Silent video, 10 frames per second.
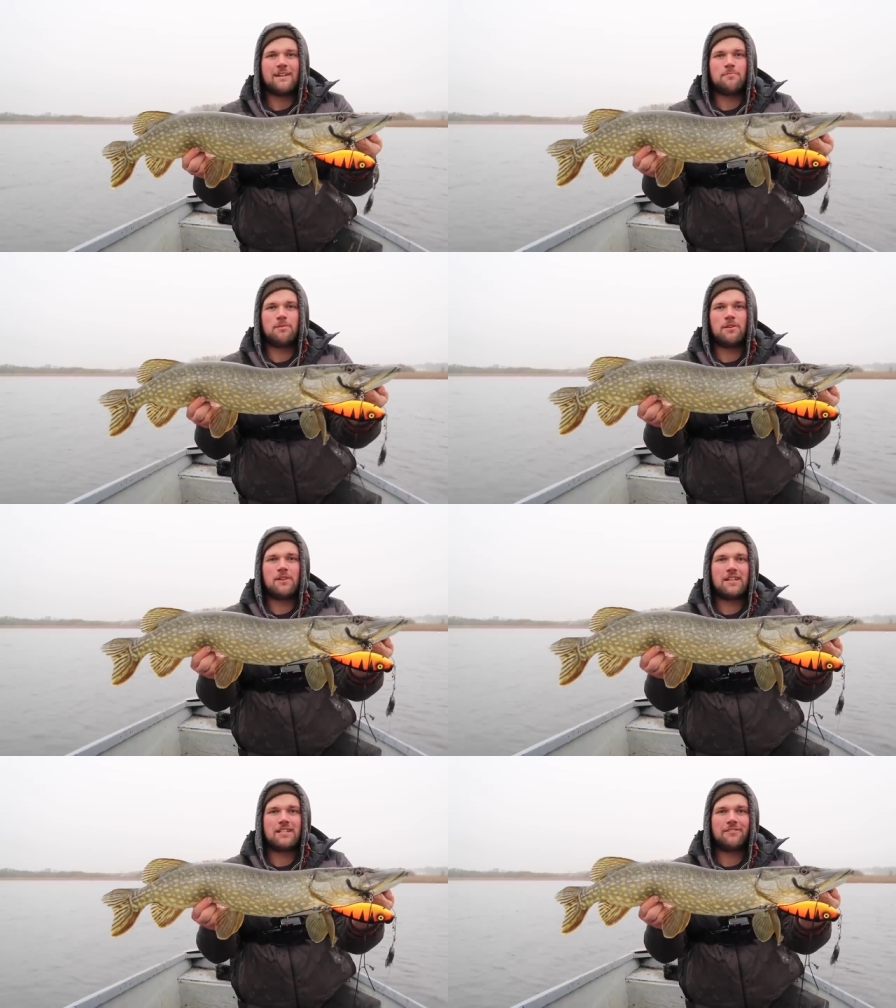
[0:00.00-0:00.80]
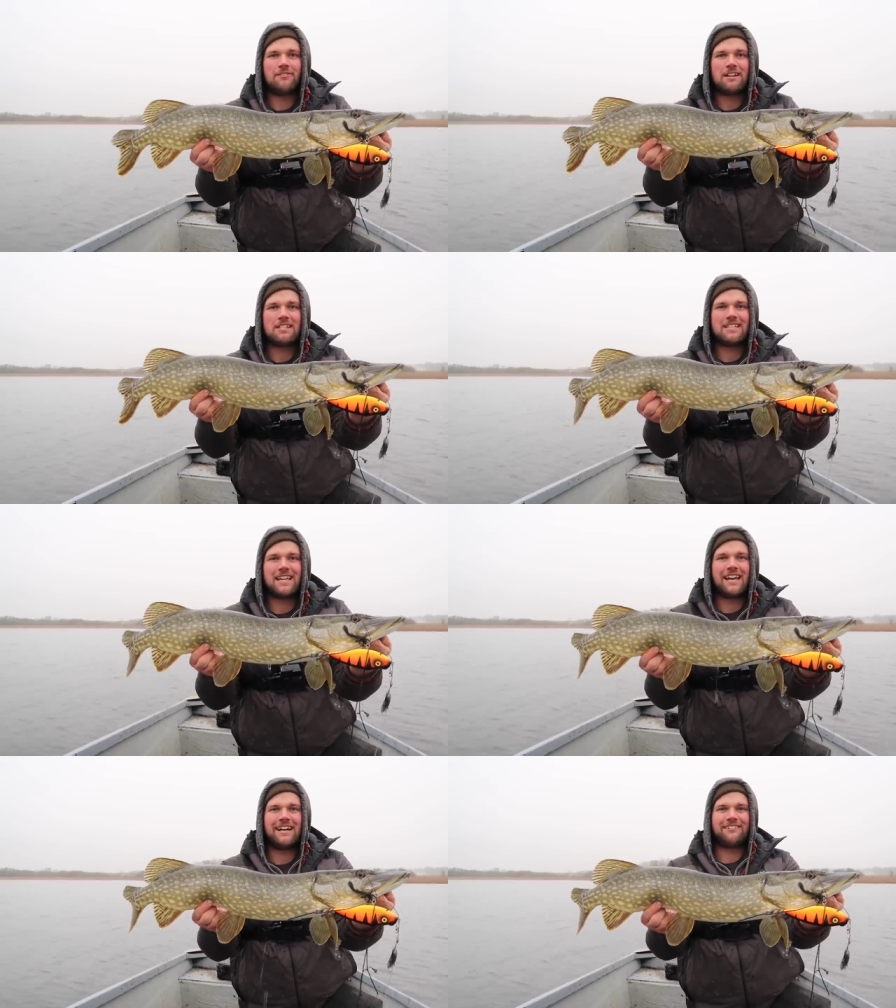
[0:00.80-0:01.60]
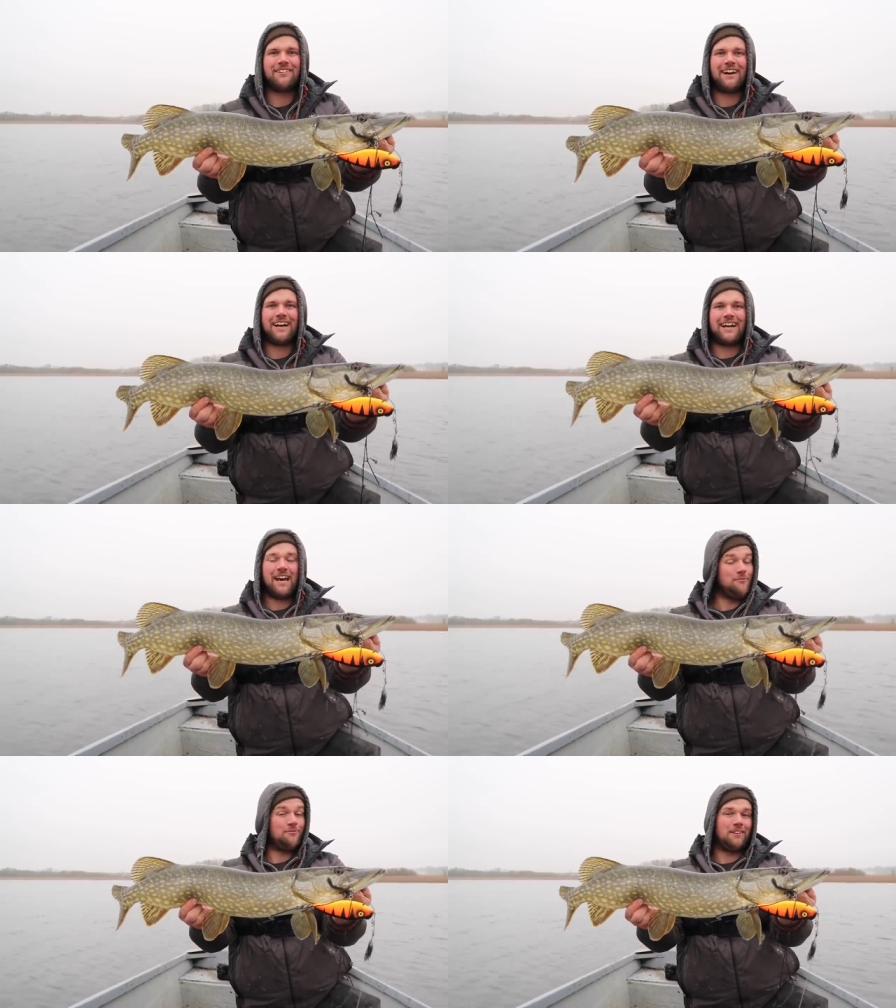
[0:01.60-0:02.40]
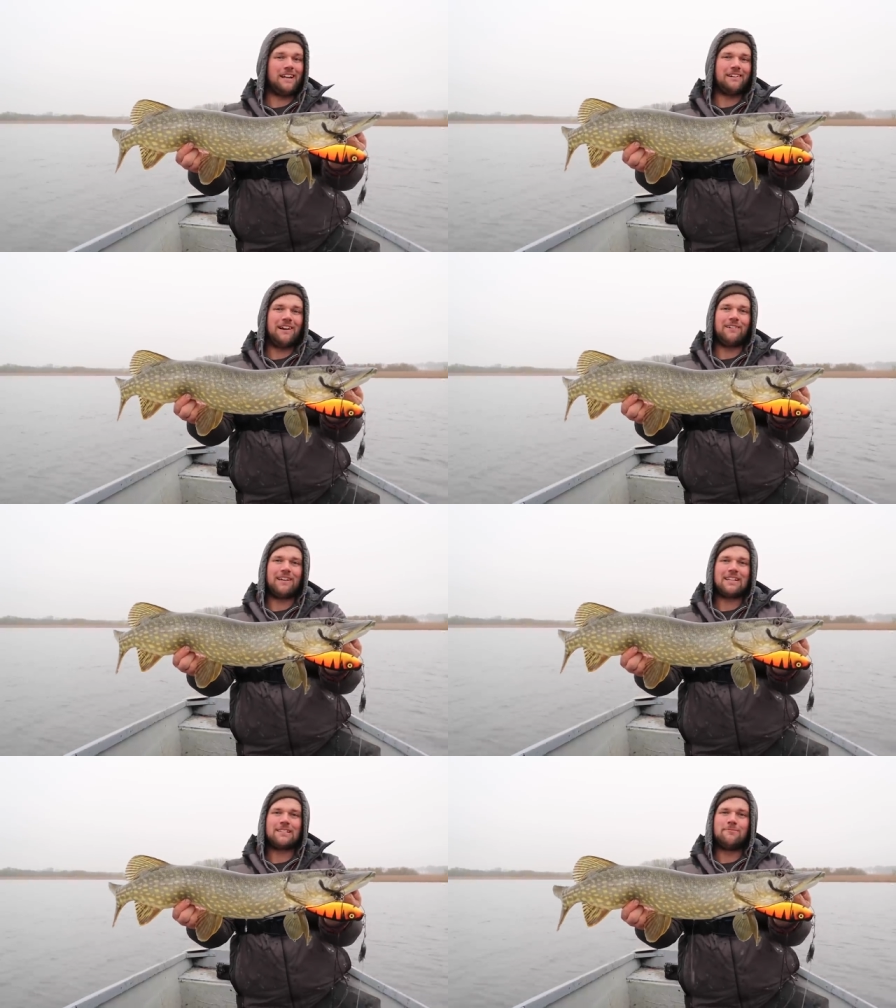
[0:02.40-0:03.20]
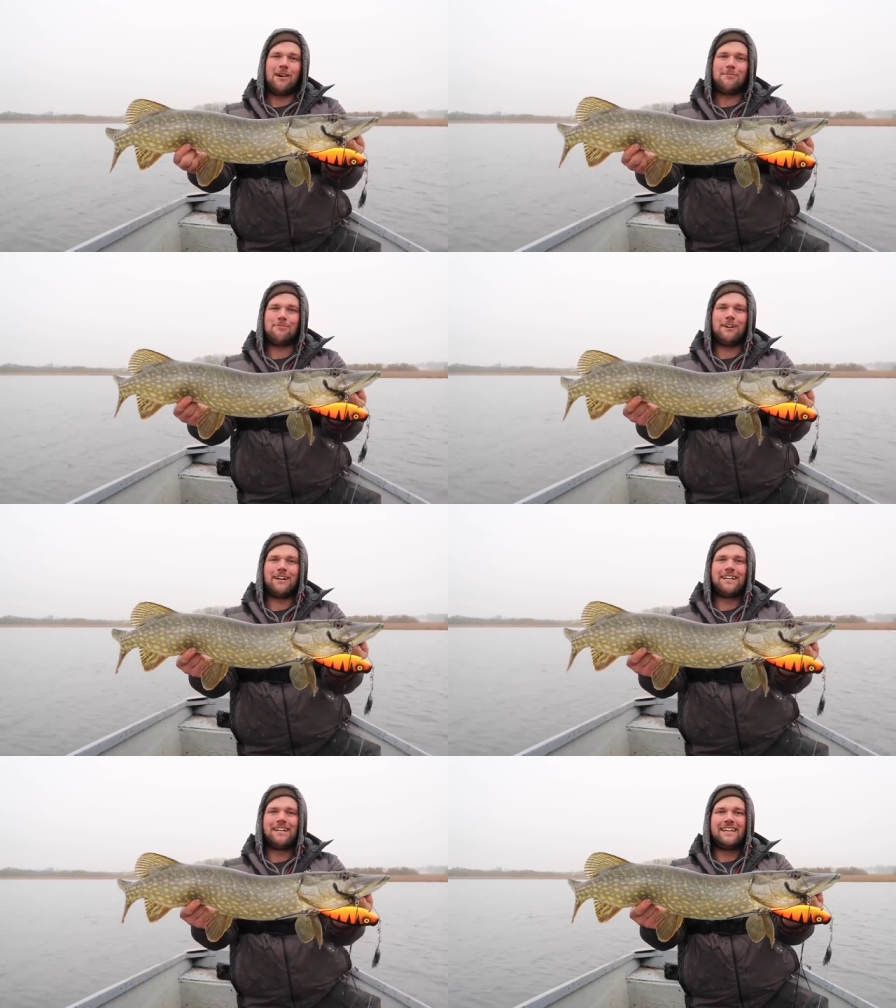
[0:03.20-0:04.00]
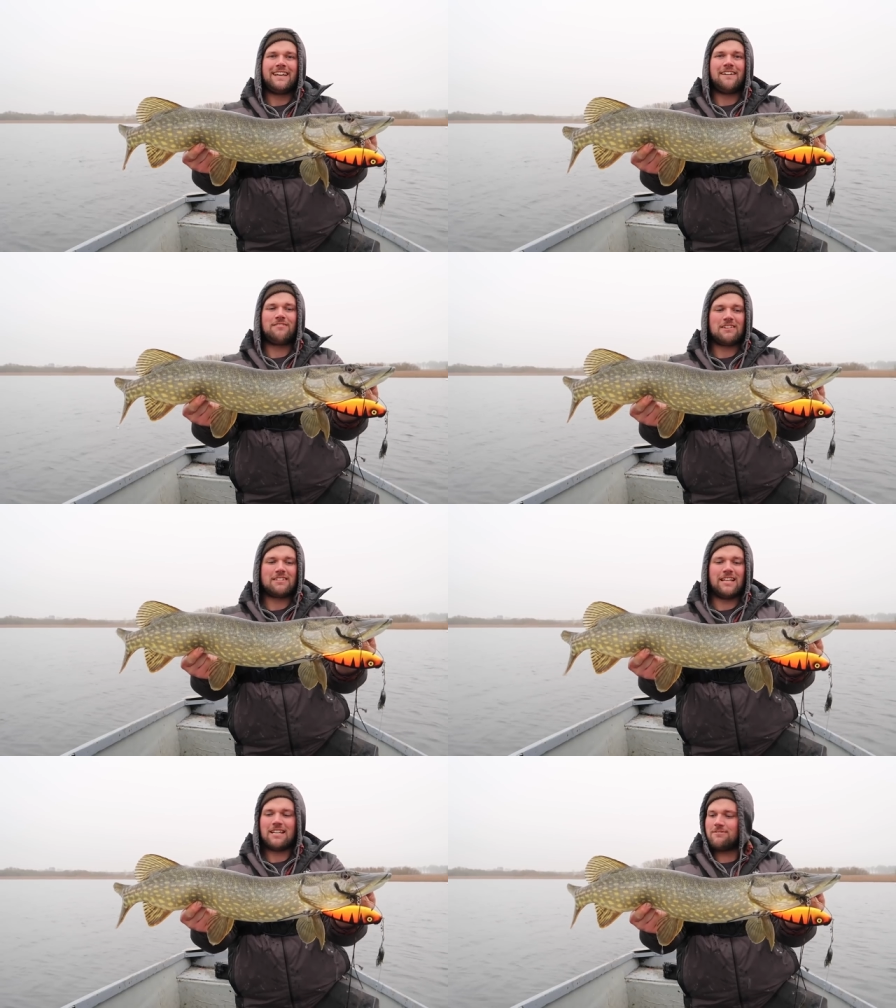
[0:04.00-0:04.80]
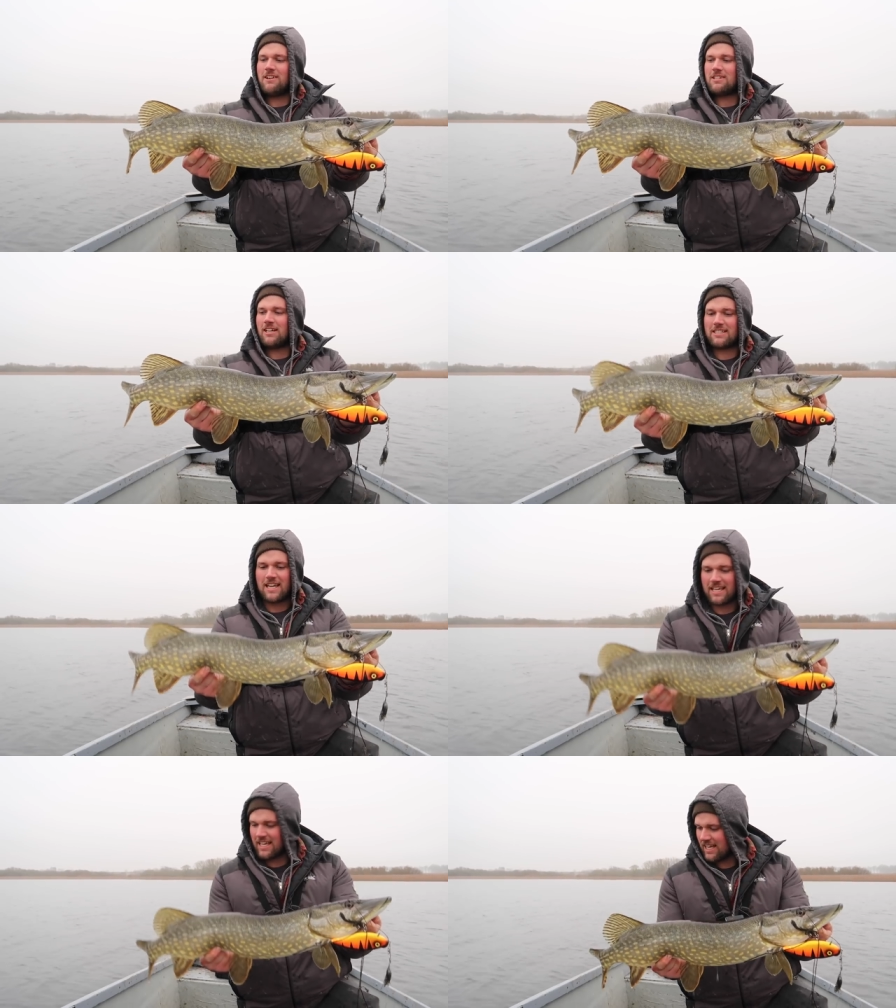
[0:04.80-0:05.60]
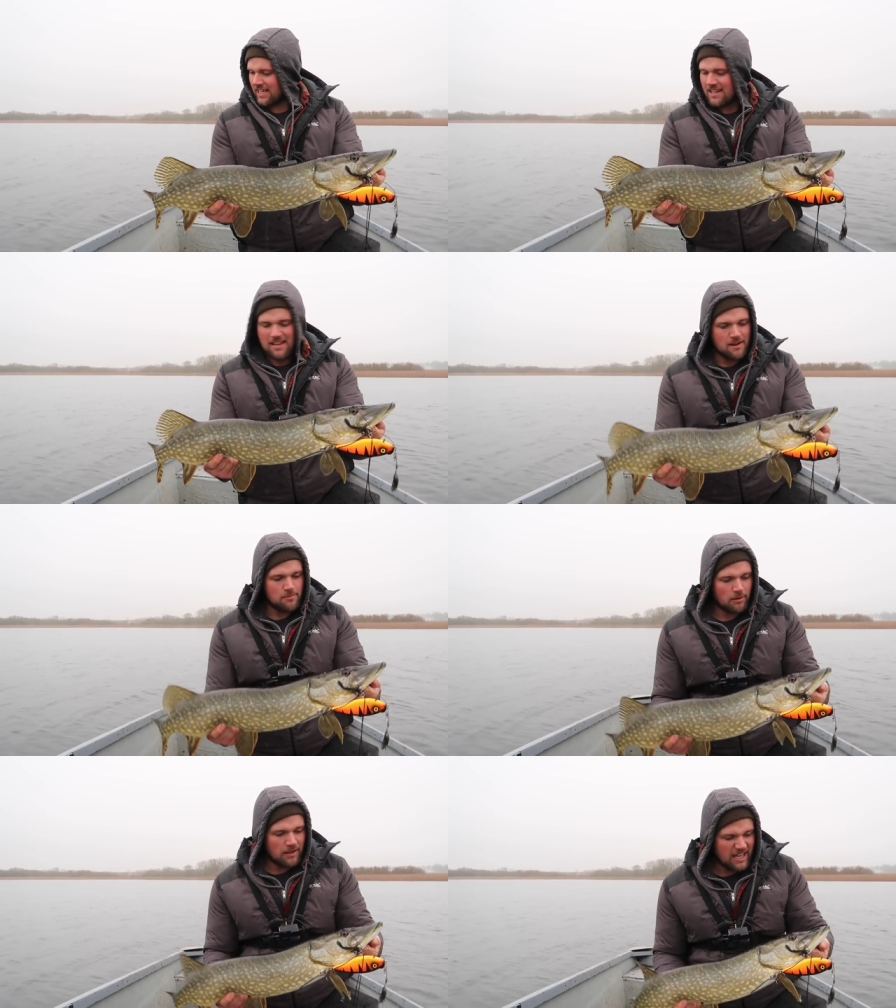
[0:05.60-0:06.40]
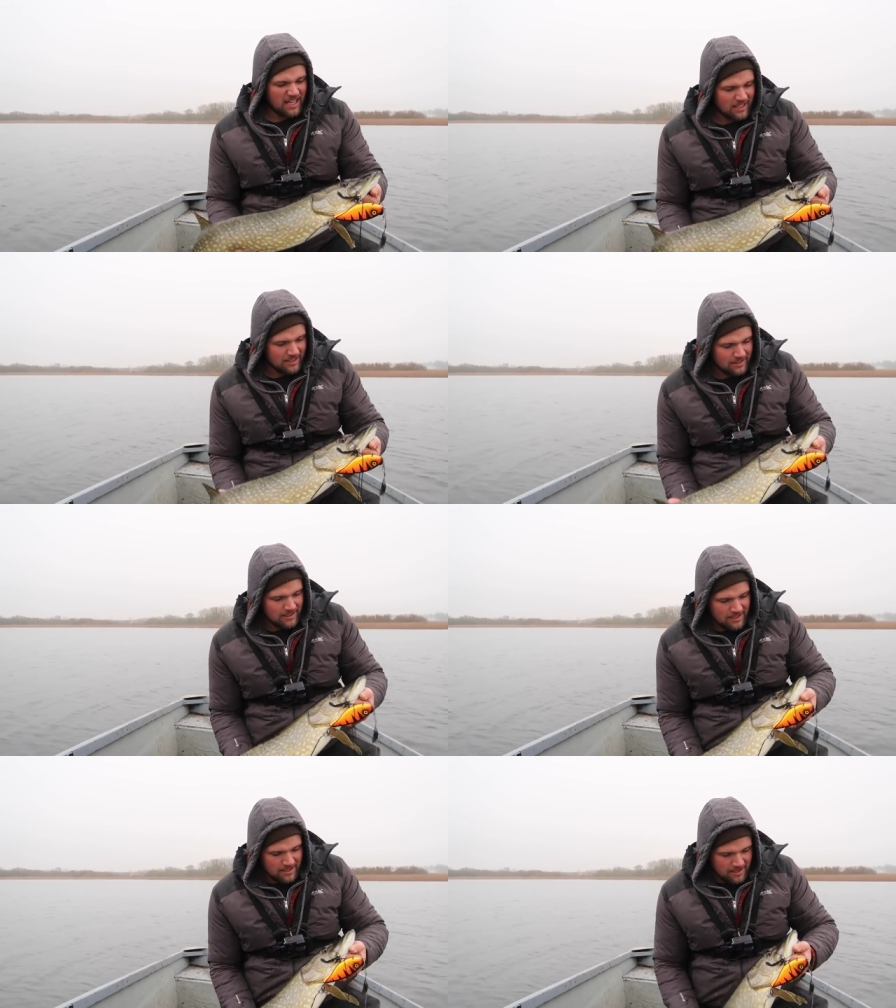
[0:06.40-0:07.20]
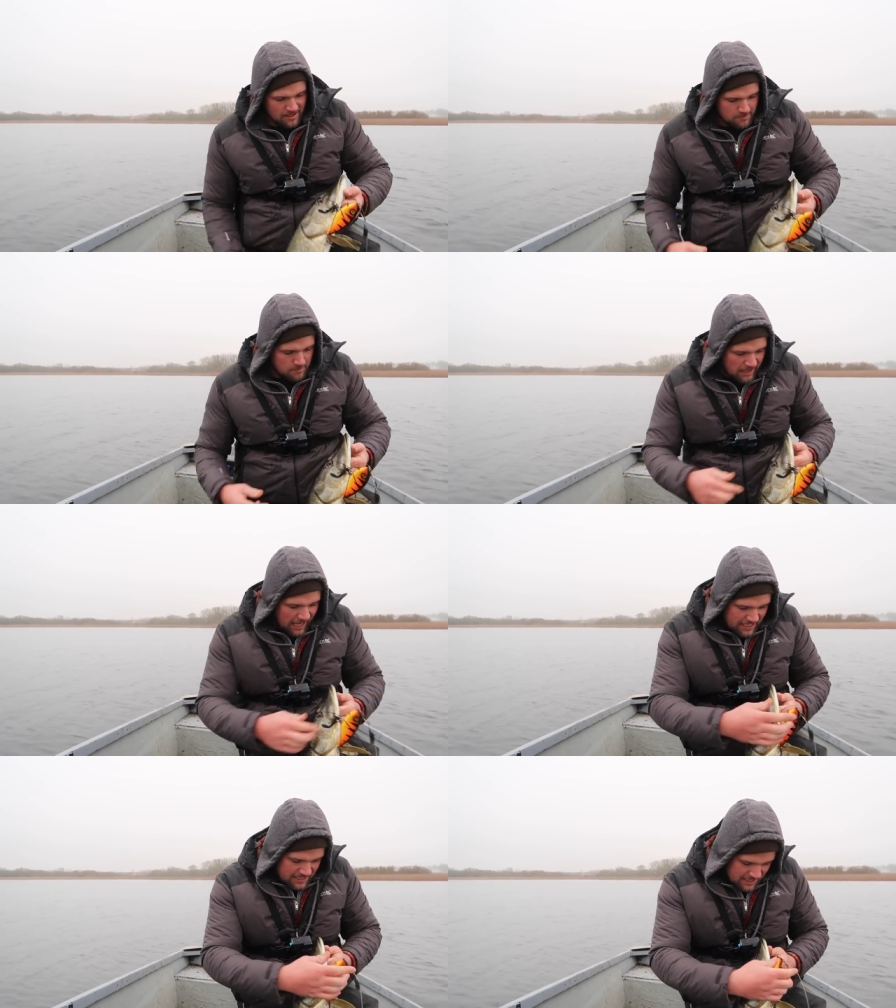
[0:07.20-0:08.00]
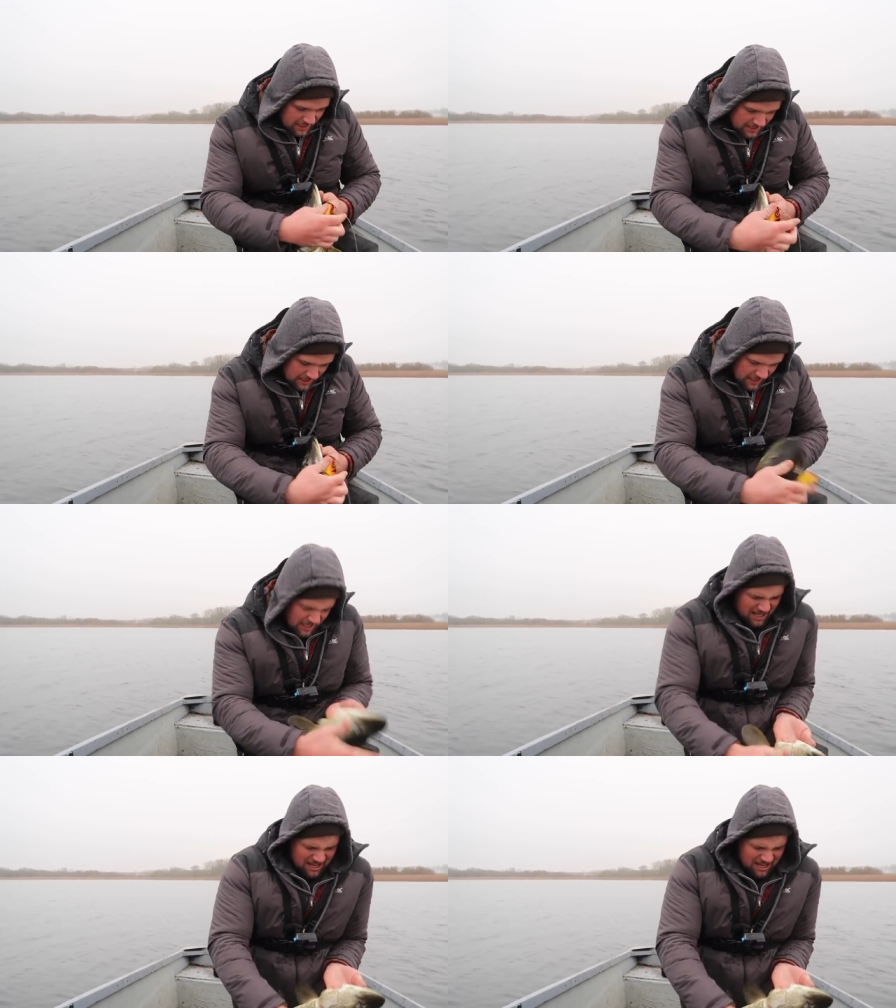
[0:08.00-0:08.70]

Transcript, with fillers: Beauty to finish the day off that. Hopefully anyway we'll get some more, but if that's the last fish I'll take it. Probably mid eighties I'd say.